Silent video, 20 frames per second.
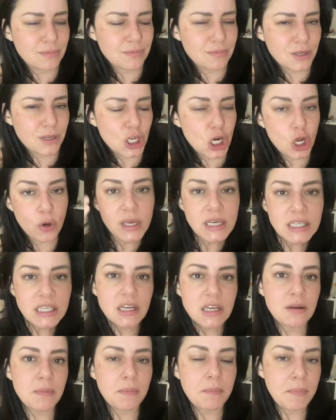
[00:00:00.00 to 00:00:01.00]
you know it
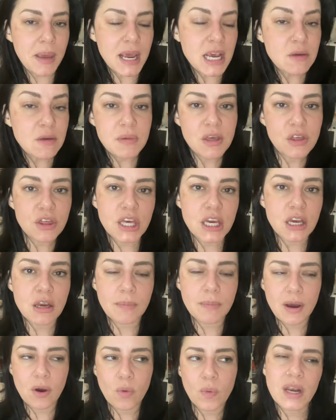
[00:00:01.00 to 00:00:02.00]
didn't make me think
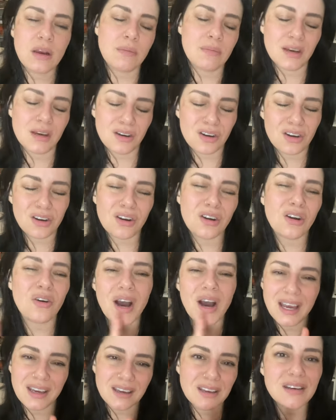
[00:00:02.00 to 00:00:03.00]
about wait a minute no no no
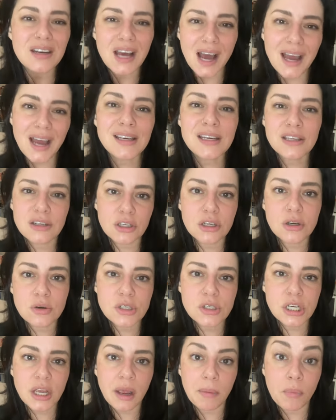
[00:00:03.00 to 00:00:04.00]
i can i can
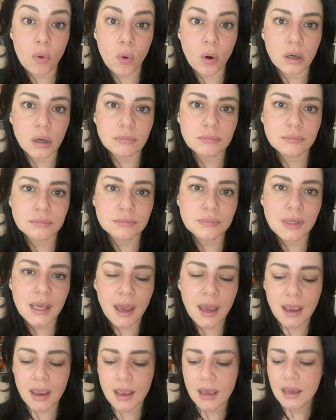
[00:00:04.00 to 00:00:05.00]
negotiate more
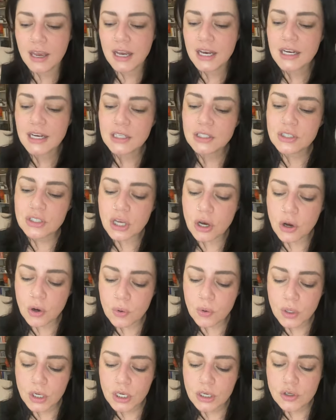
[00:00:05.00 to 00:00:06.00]
okay so
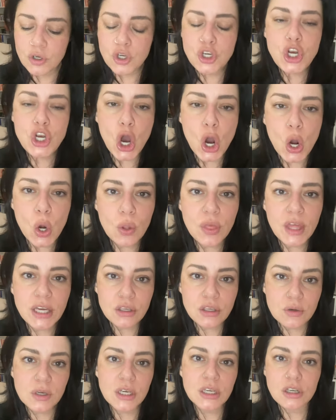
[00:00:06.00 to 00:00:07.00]
know that
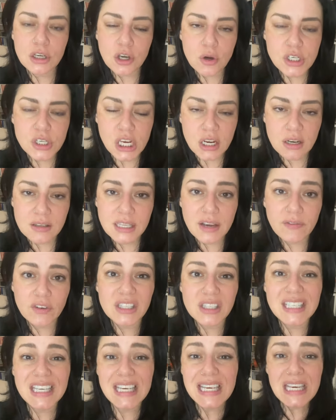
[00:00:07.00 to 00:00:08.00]
you can negotiate a
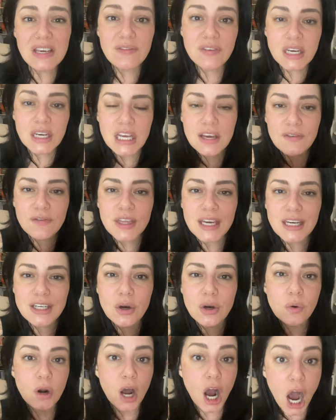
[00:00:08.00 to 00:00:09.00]
severance even if they
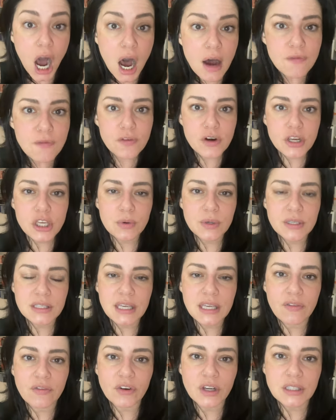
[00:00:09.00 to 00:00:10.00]
don't offer you a
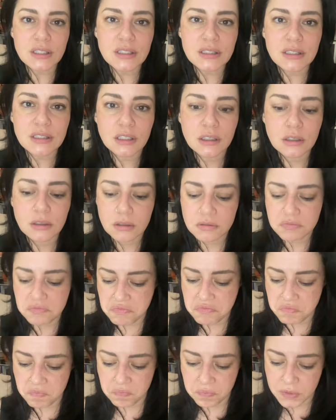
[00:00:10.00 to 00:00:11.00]
severance
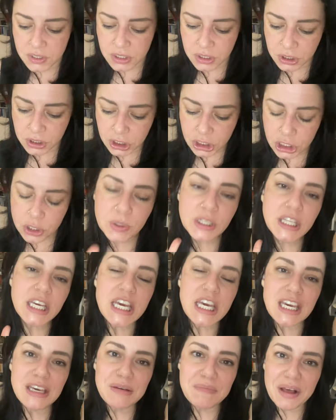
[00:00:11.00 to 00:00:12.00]
literally
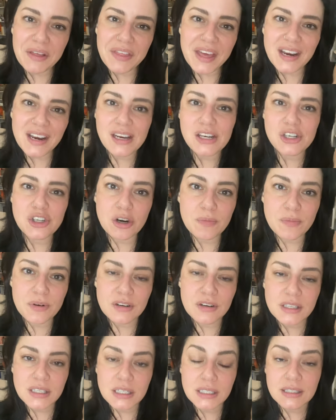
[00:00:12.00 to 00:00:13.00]
email that hr
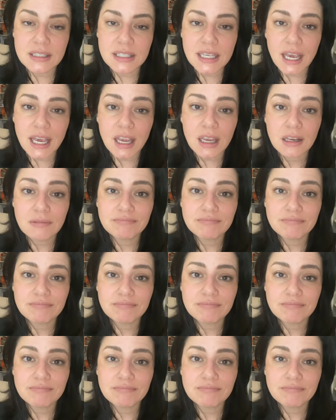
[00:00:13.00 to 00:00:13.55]
person and say